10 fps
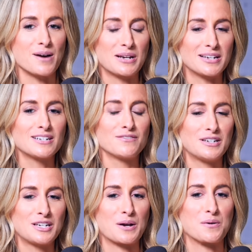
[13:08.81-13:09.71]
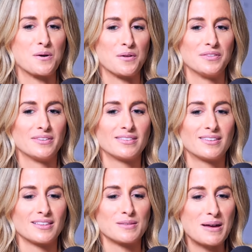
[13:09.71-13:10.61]
I mean, I did a video on
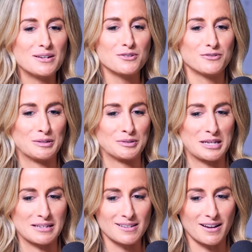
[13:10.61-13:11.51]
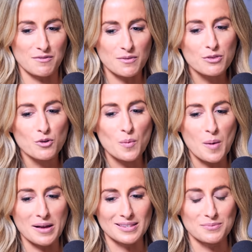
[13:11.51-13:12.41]
the the mental filter, this kind of thought
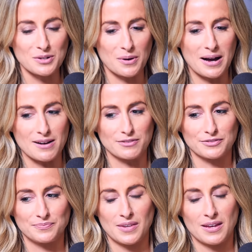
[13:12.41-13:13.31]
bias that we all have,